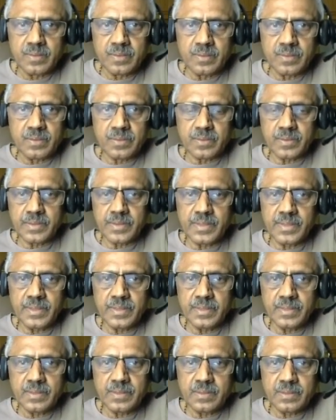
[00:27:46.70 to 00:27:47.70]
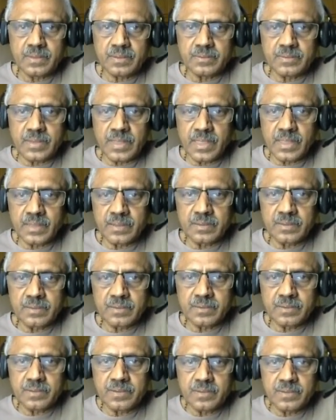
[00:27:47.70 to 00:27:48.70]
Okay, then
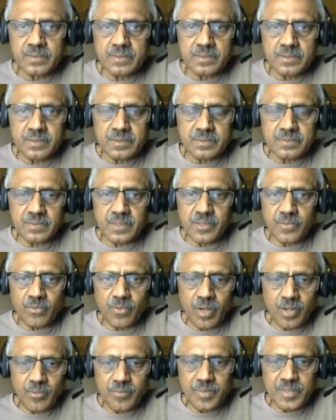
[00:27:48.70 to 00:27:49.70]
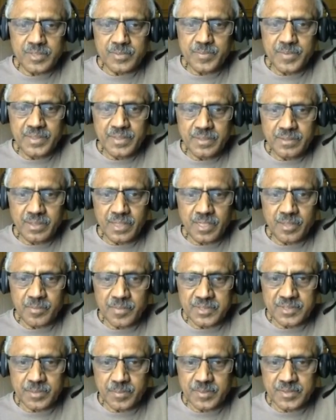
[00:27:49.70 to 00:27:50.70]
there will always be
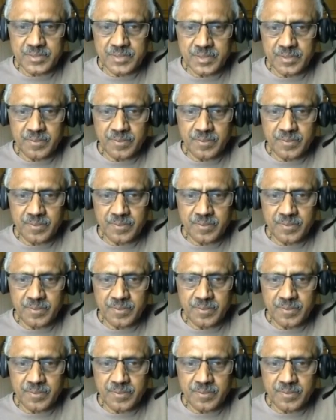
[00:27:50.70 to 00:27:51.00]
non-measurable set.